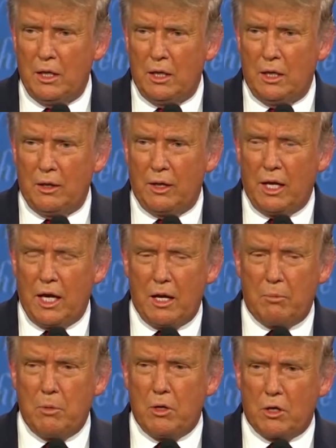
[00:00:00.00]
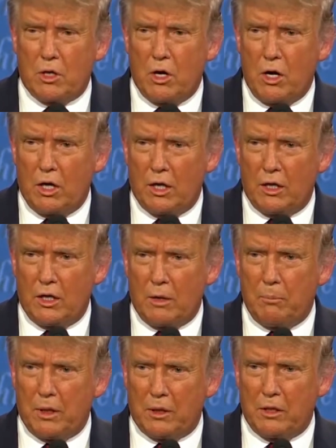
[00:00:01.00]
They had Merrick Garland,
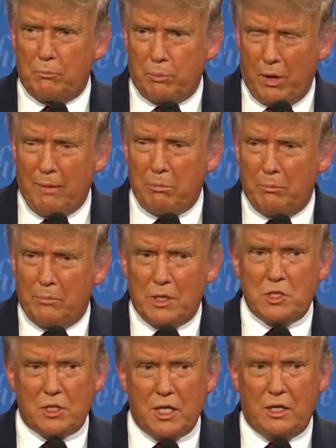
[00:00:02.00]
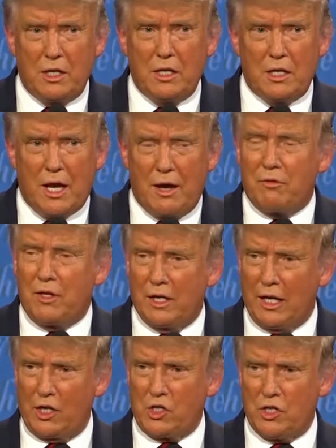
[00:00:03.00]
but the problem is they didn't have the
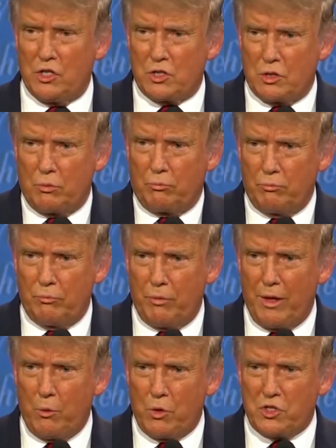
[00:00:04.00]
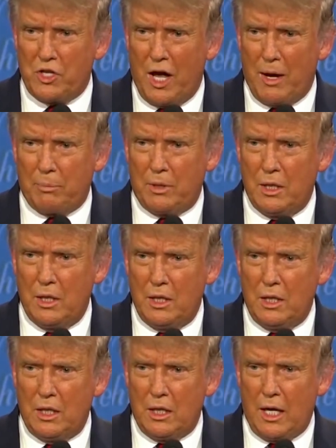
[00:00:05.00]
election, so they were stopped.
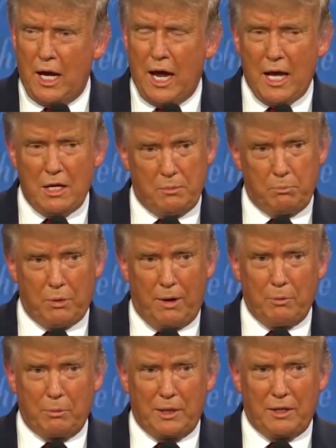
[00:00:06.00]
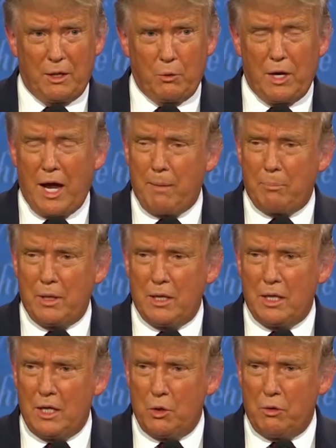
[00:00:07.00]
And probably that would happen
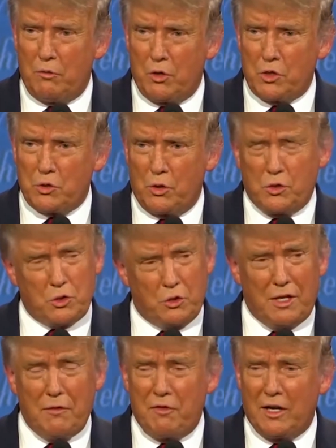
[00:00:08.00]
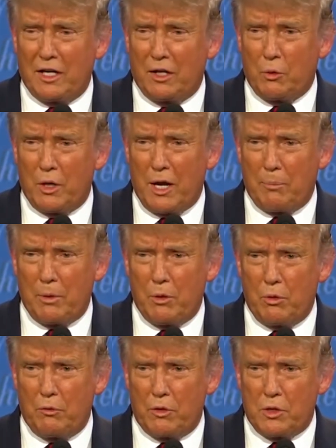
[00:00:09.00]
in reverse also. Definitely would happen in
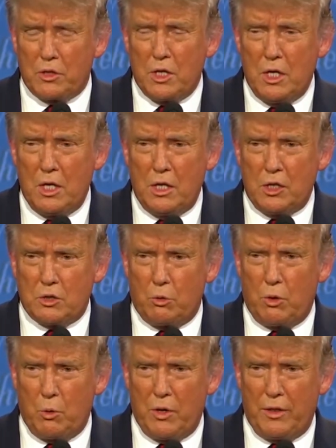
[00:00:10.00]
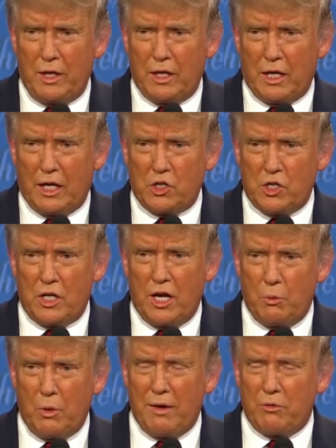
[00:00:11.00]
reverse. So we won the election,
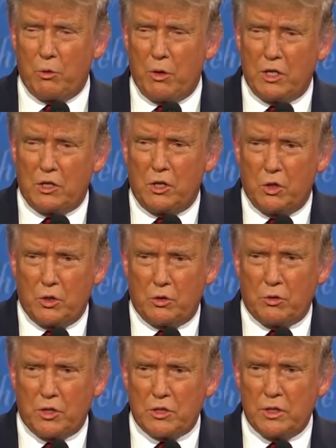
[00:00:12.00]
and we have the right to do it, Chris.